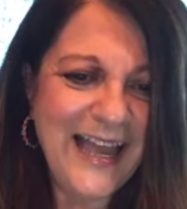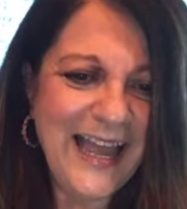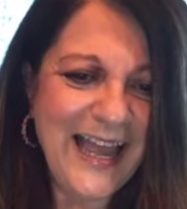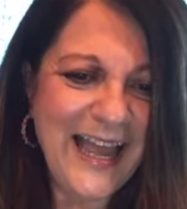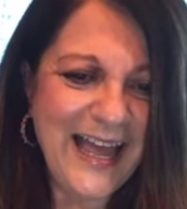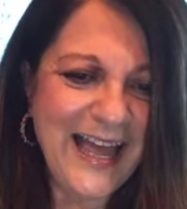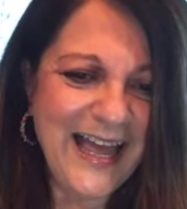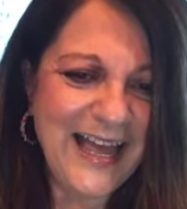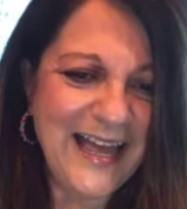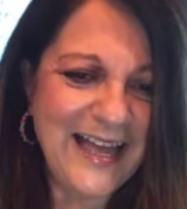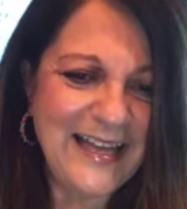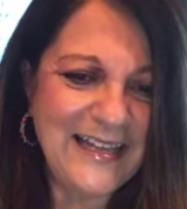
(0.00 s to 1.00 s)

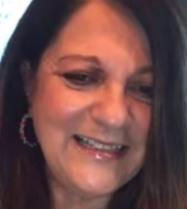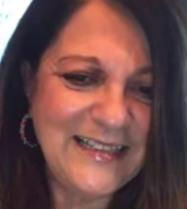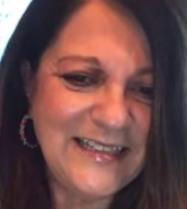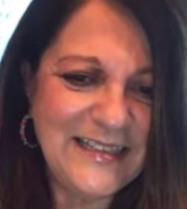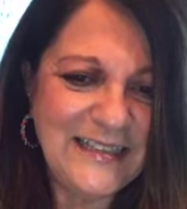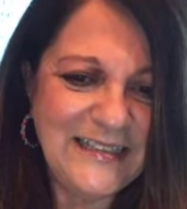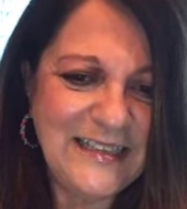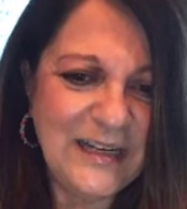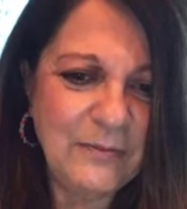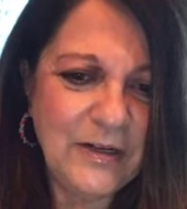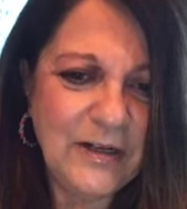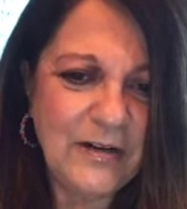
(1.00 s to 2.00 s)
And let's see. I'm
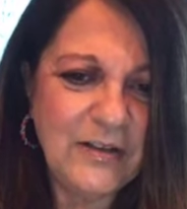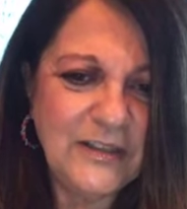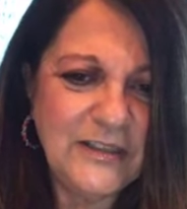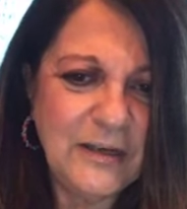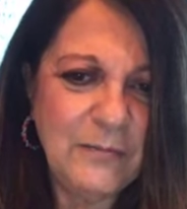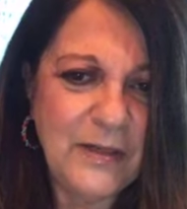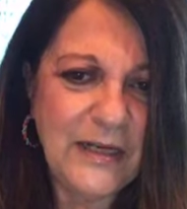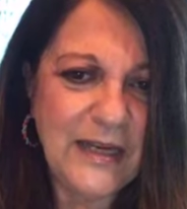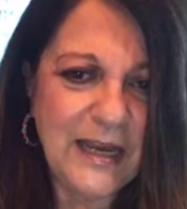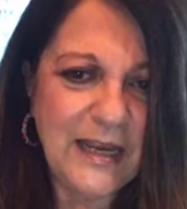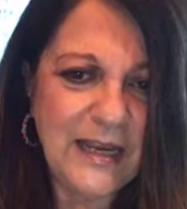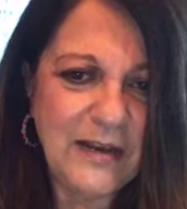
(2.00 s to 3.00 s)
going to go to somebody
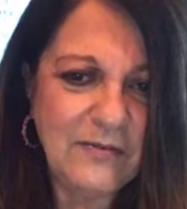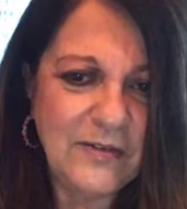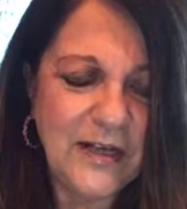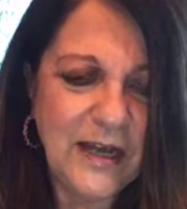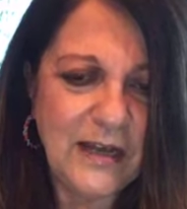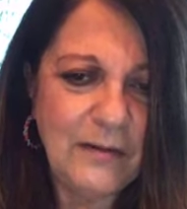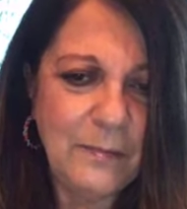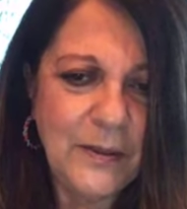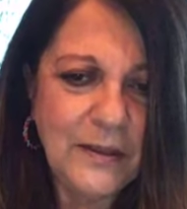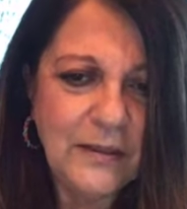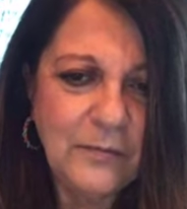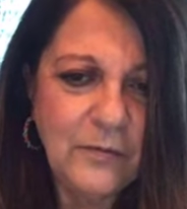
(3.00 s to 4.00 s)
I have not
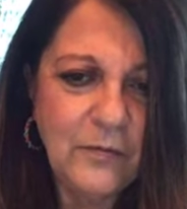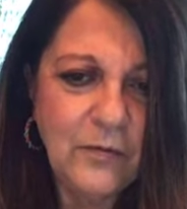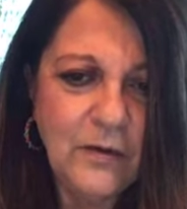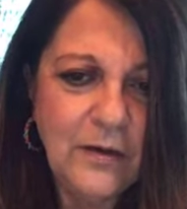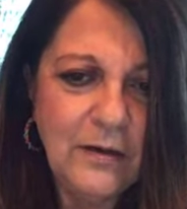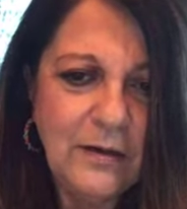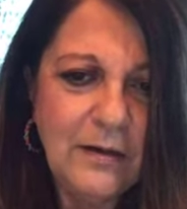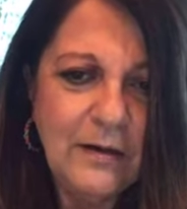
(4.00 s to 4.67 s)
picked before.